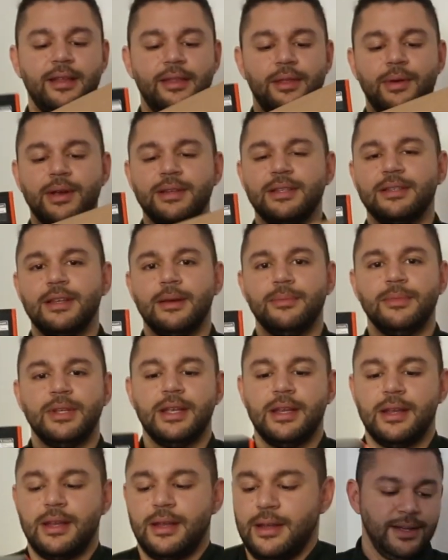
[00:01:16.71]
the rest is
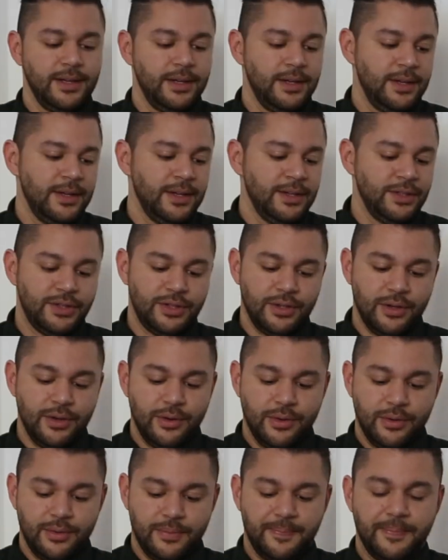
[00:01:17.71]
empty.
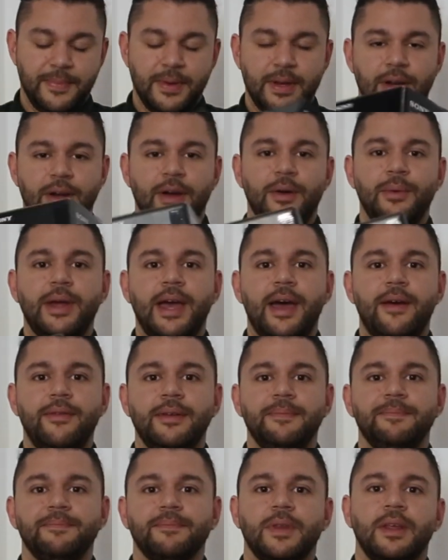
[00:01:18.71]
So here we have
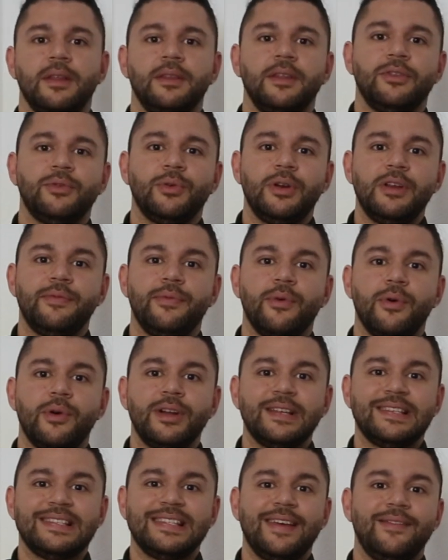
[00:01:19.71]
it. The 24
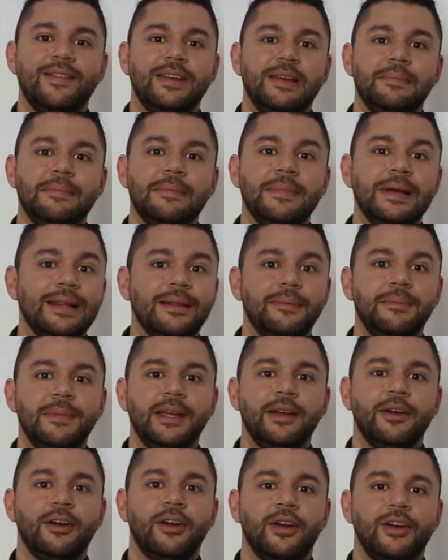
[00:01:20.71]
to 70
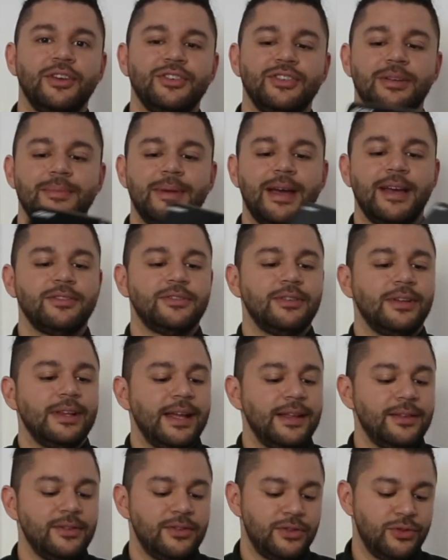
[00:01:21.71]
millimeter G Master
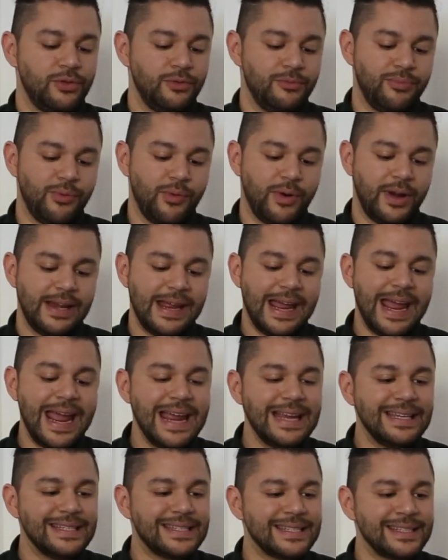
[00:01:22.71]
lens
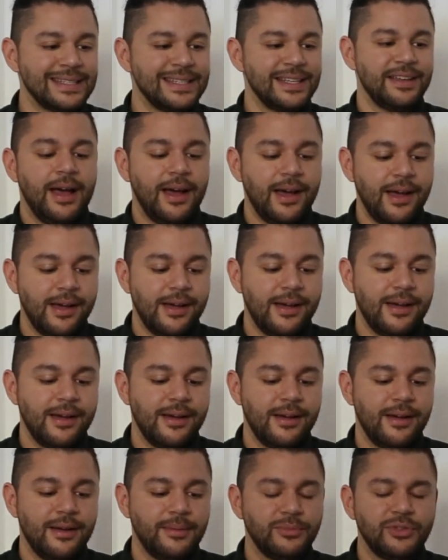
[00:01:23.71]

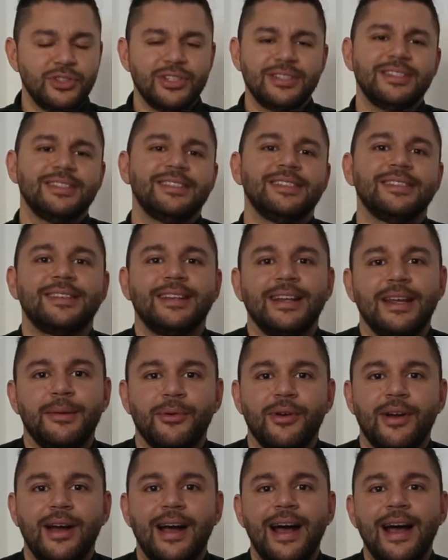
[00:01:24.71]
2.8. Just a
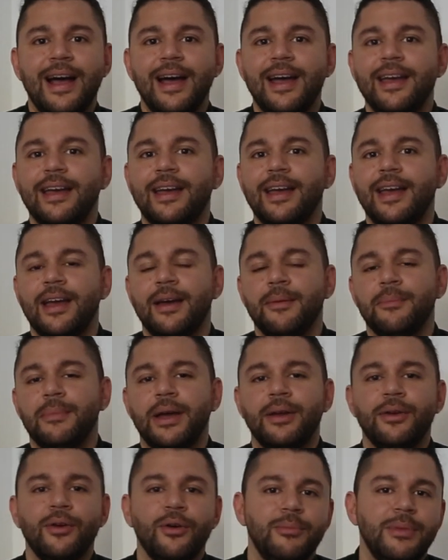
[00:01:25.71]
disclaimer, I am
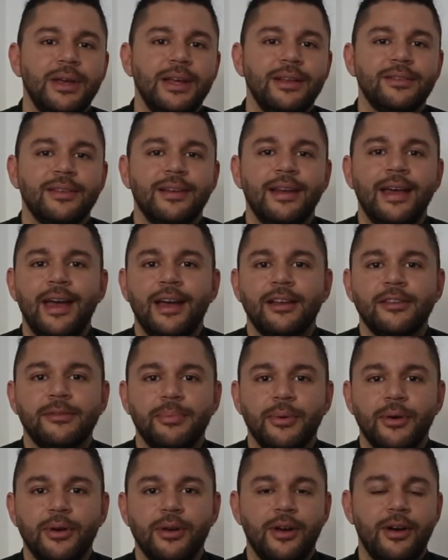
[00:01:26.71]
by no means an
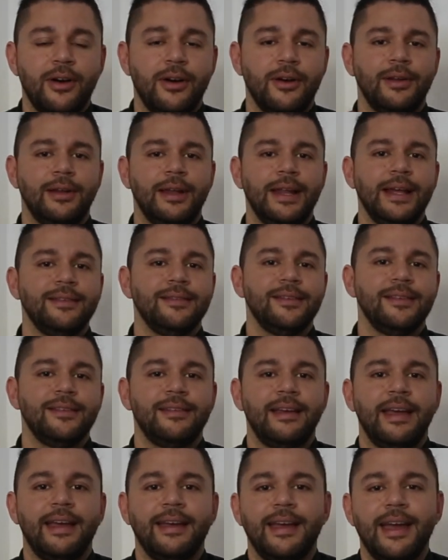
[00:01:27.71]
expert on
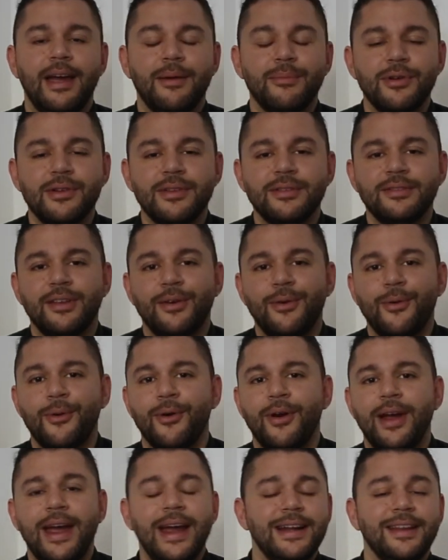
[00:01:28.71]
lenses and cameras
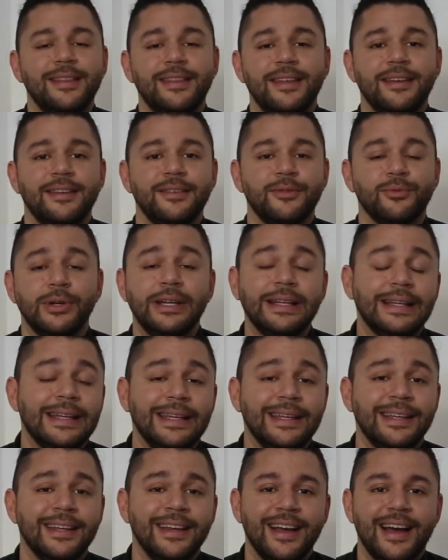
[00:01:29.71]
or anything
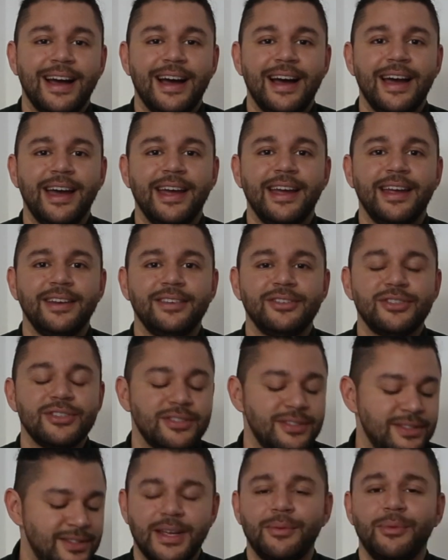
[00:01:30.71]
really. I
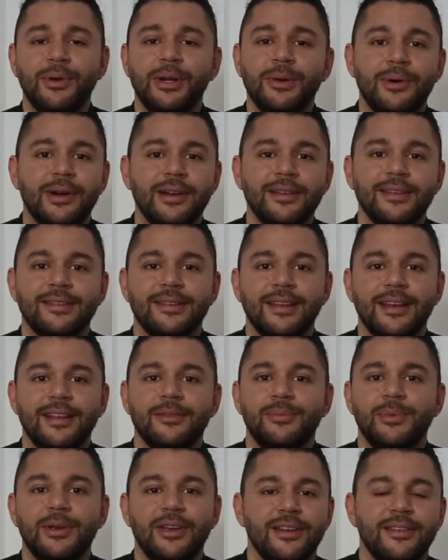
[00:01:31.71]
really wanted this
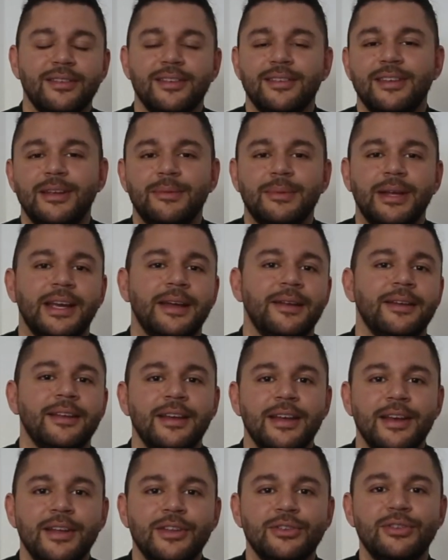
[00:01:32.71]
lens because it seemed like it
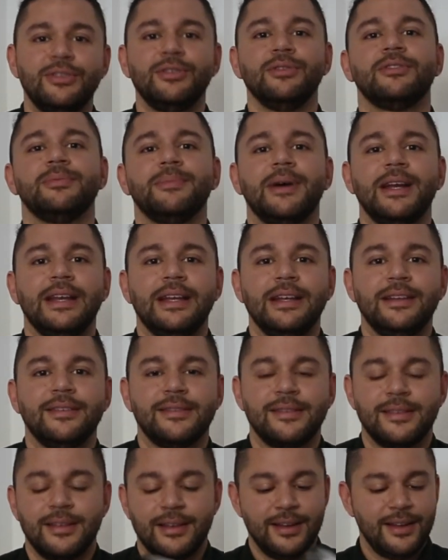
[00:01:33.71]
suits my
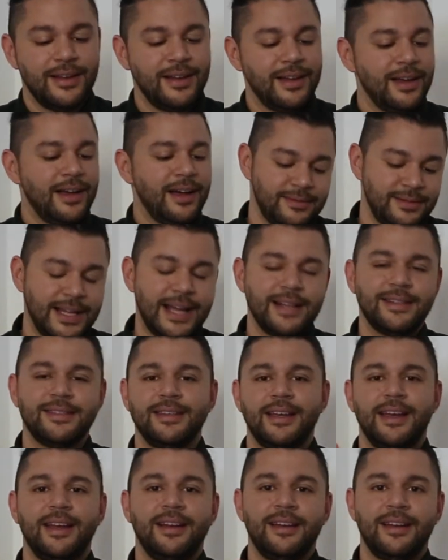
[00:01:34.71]
needs. That
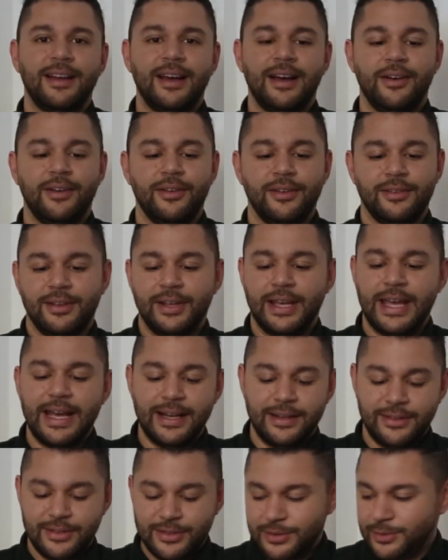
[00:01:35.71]
said, I'll get
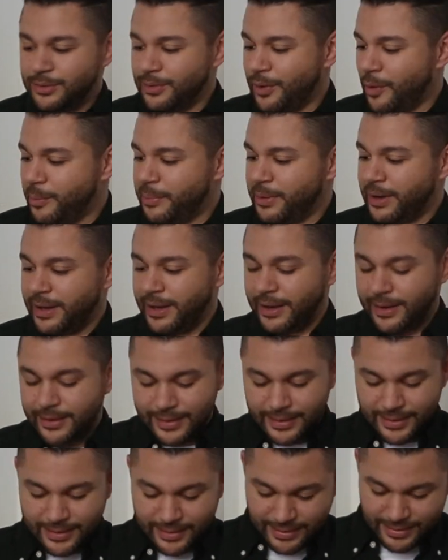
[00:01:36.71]
into opening
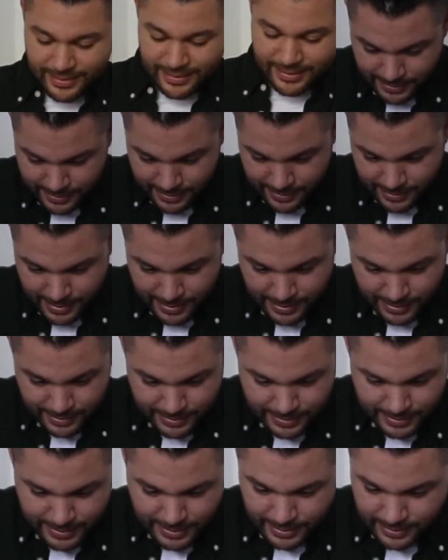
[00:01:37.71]
it. Alright,
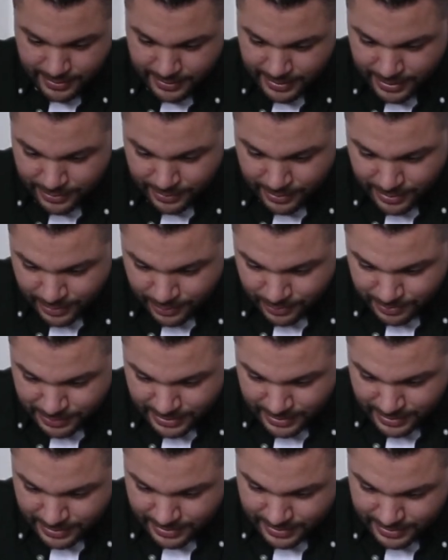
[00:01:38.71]
let's see. How do I
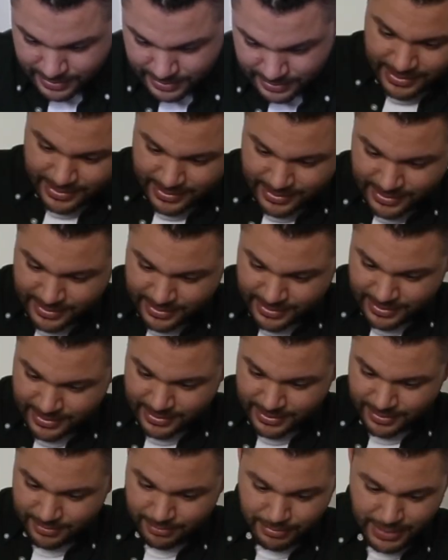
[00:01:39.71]
open this?
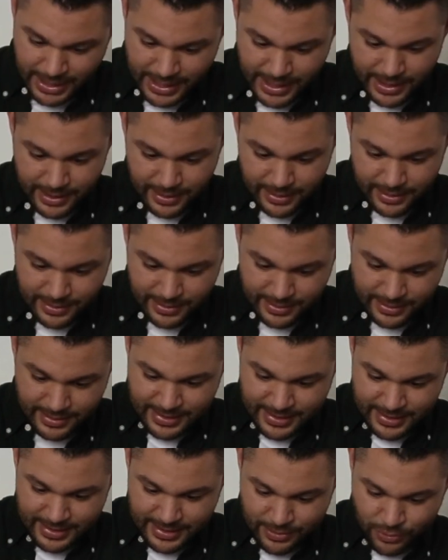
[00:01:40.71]
Bang.
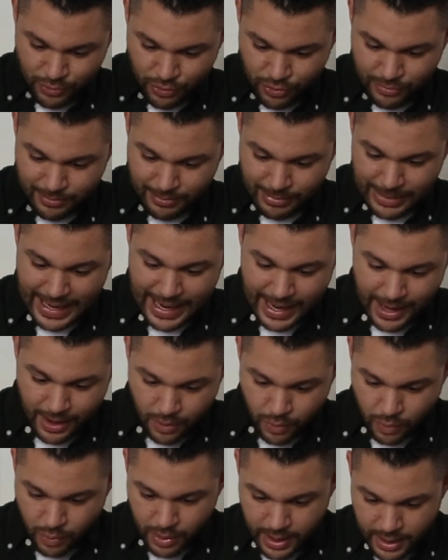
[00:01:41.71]

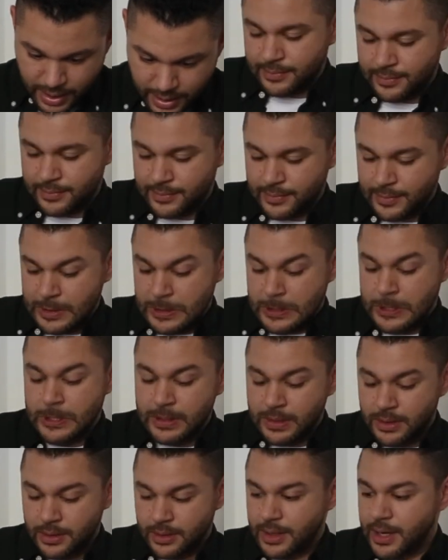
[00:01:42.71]
Blow.
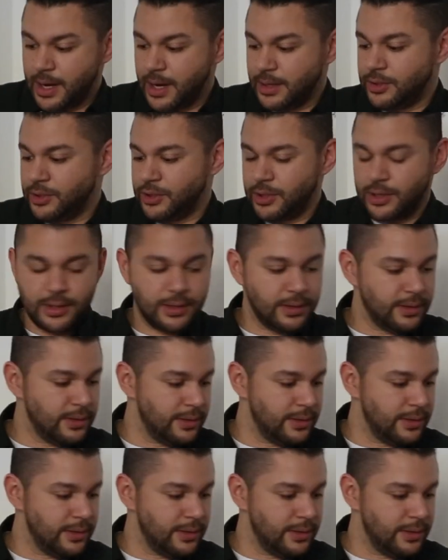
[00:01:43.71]
Gotcha.